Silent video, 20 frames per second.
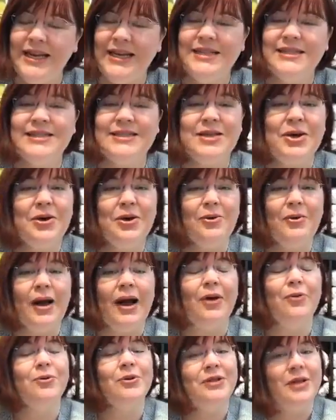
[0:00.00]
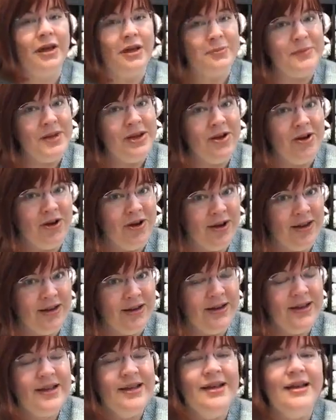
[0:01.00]
and so I will not be
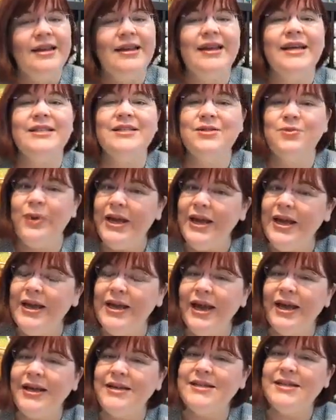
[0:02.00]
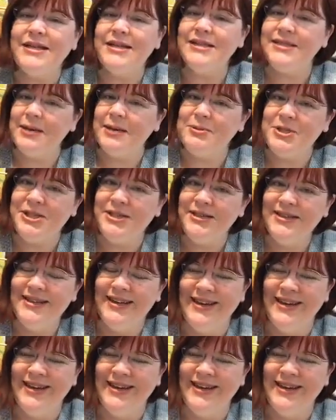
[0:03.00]
on next week as an exception,